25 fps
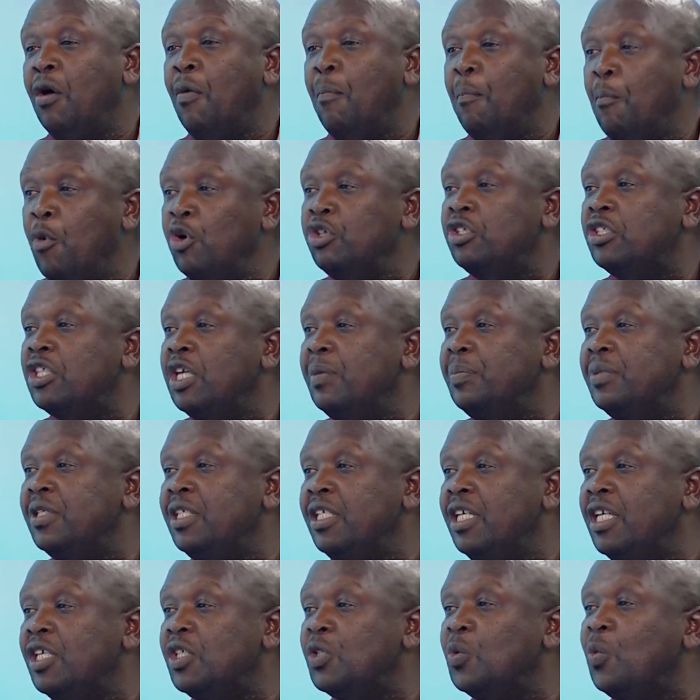Most
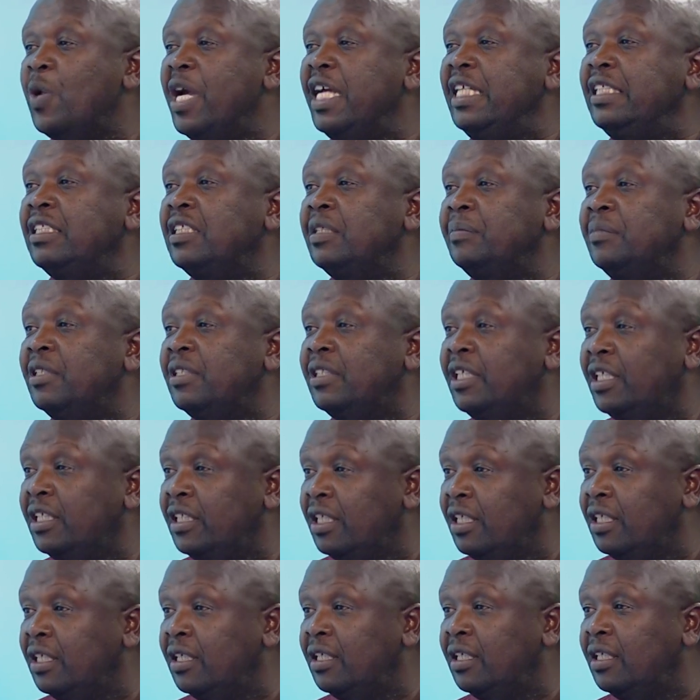MCAs were
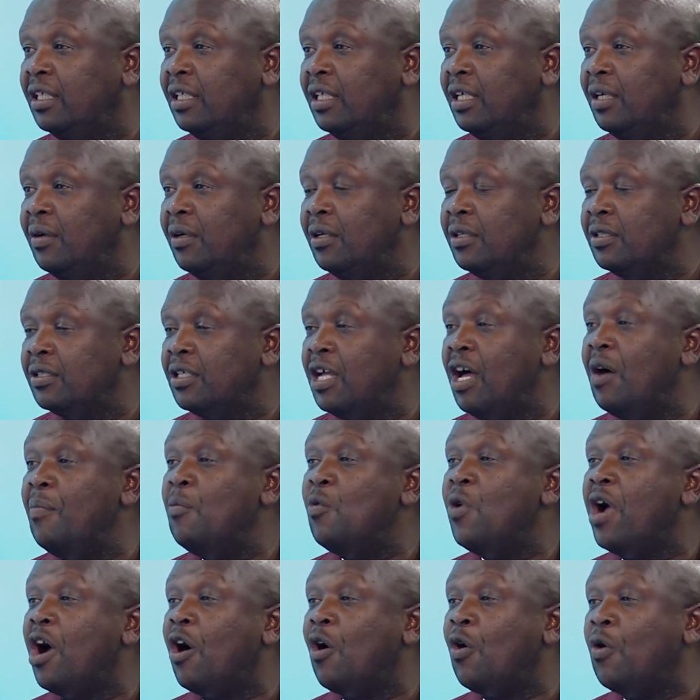intimidated.
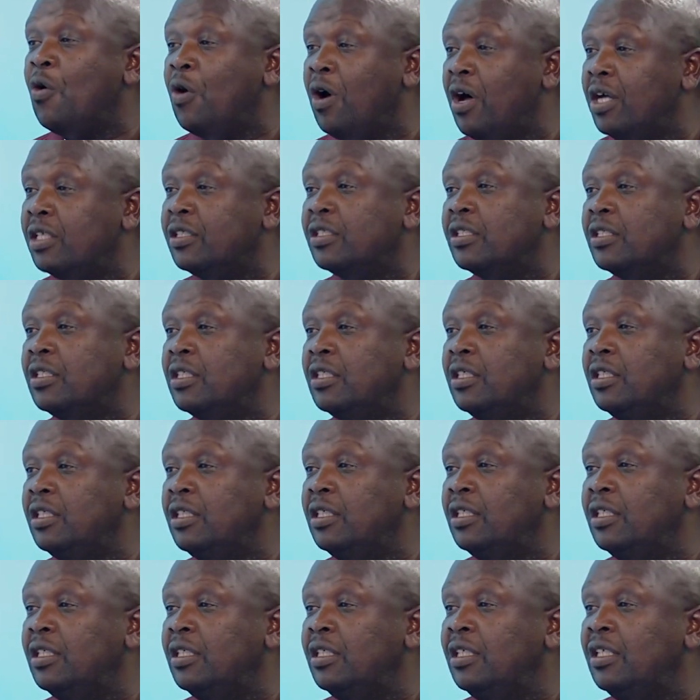Some were coerced.
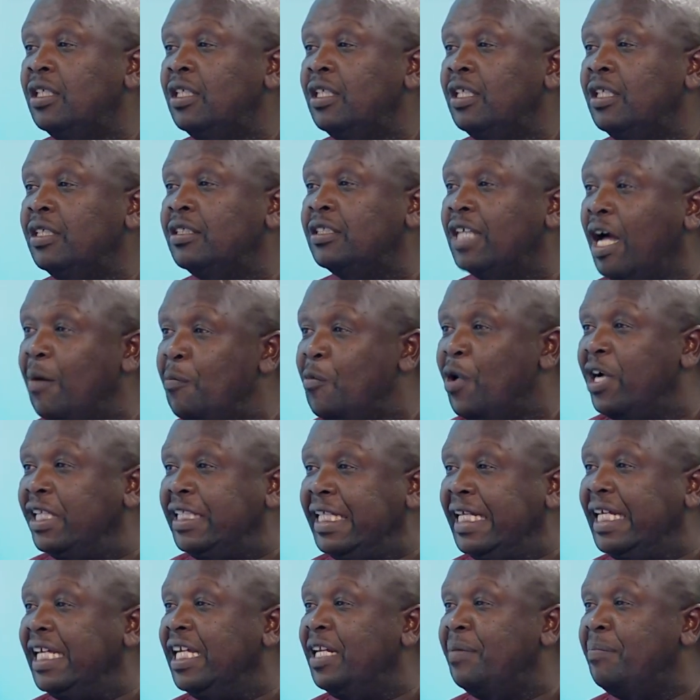And some were
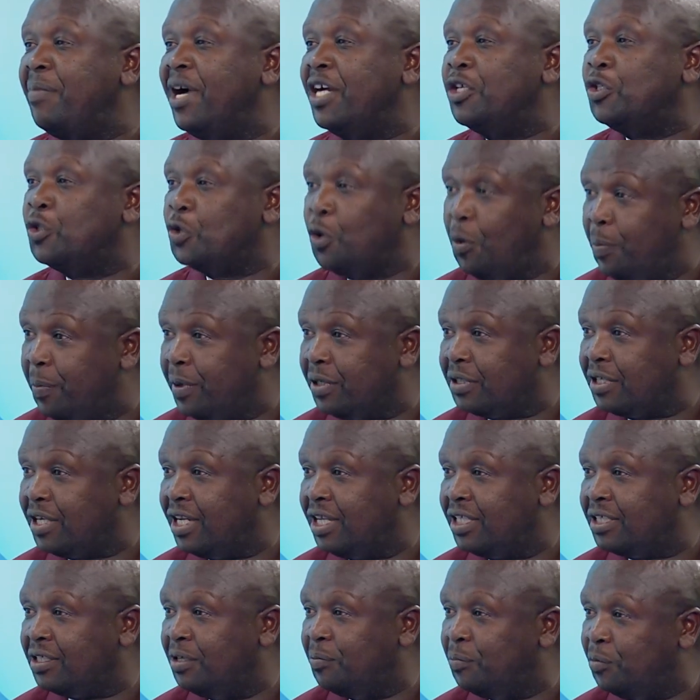taken by choppers
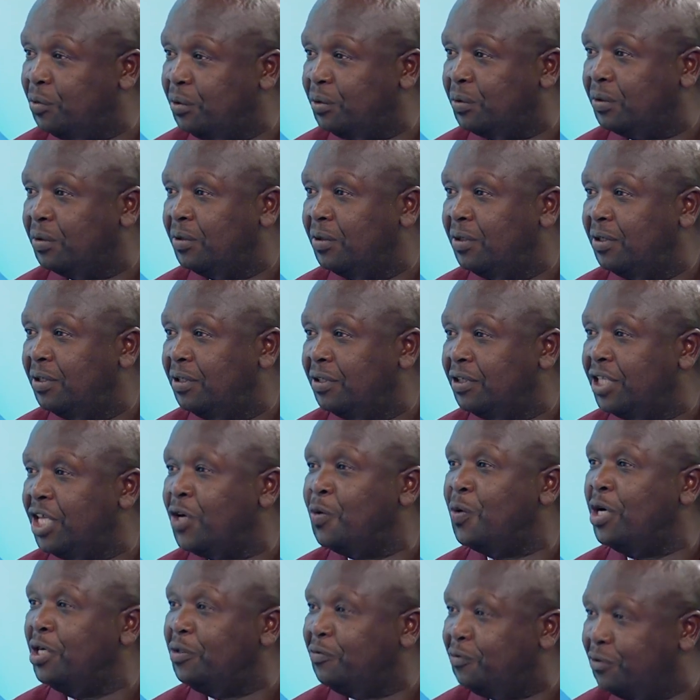like Samburu. Uh-huh. They
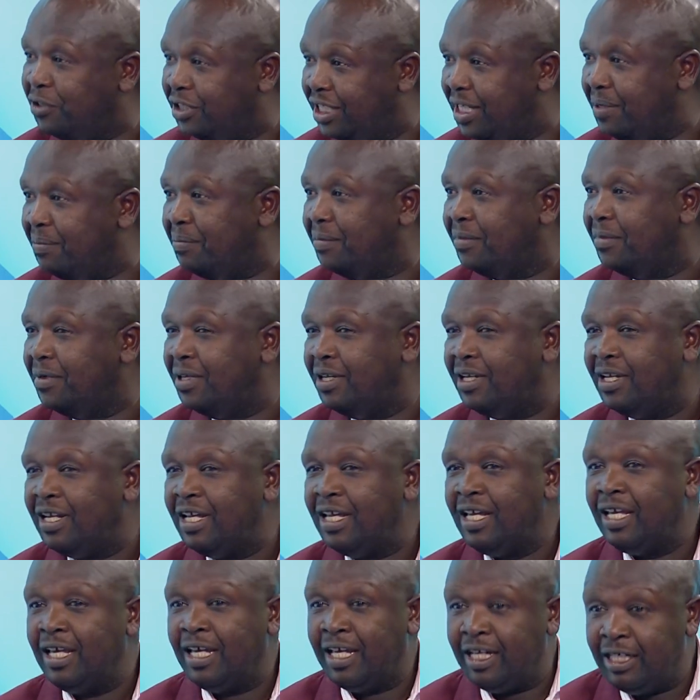went for them.
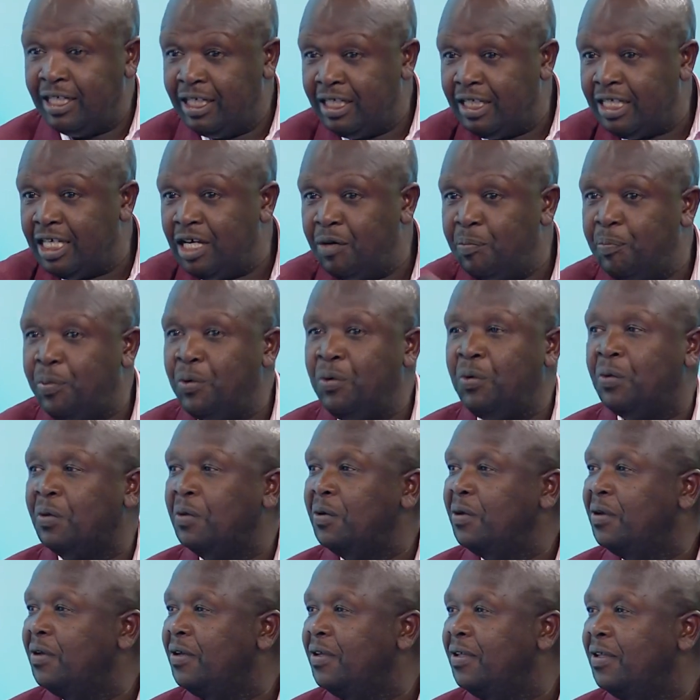And in Kiambu,
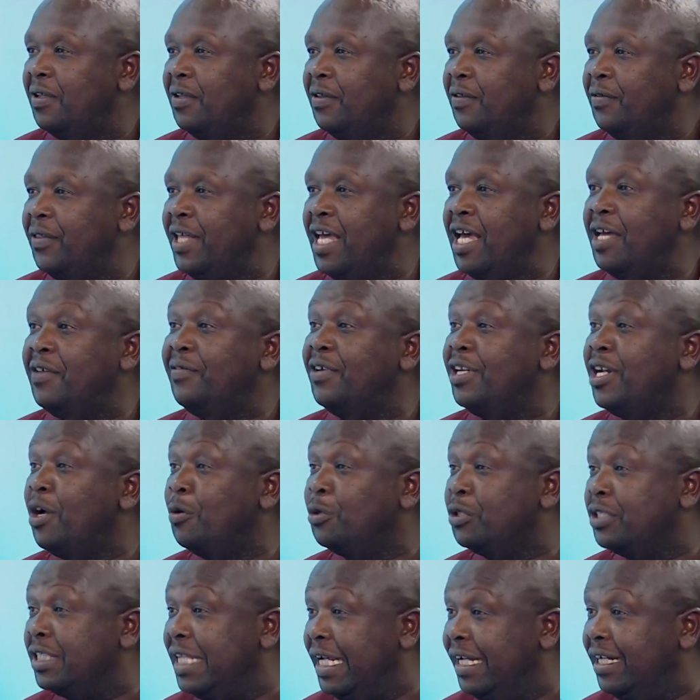there are even
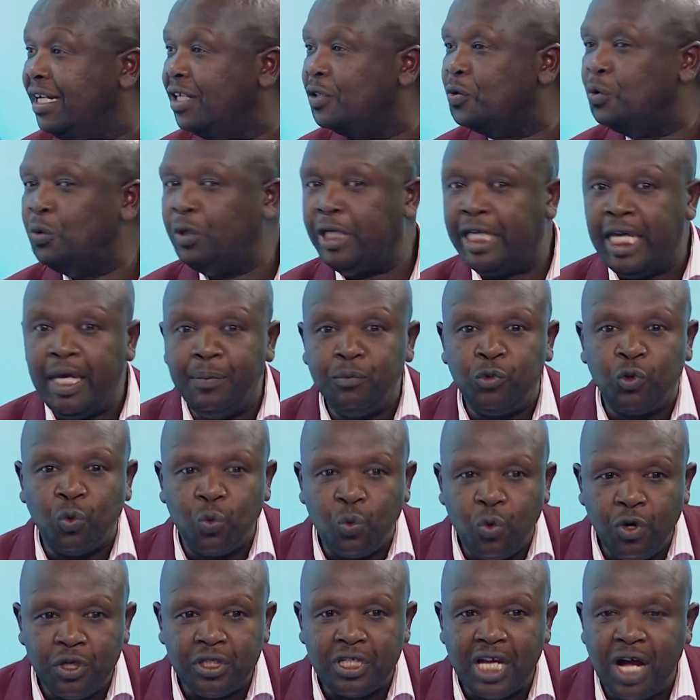outsiders who came to
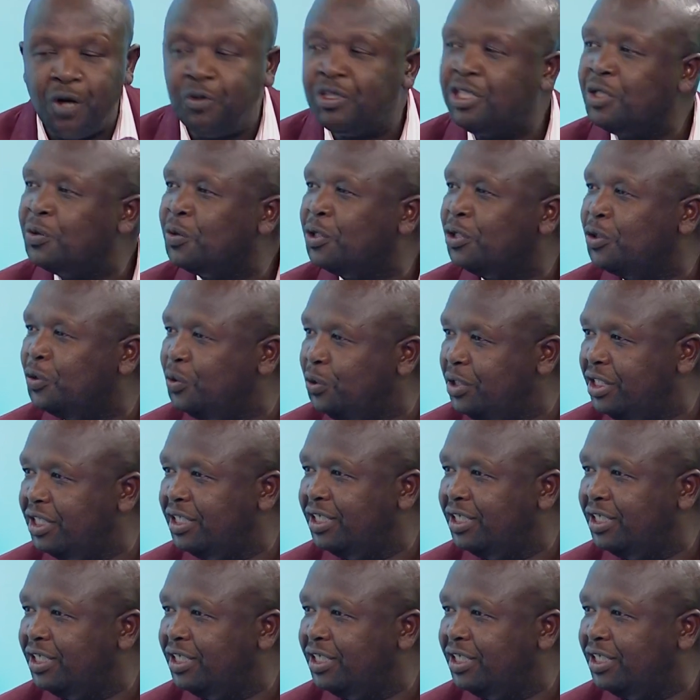watch how they were doing.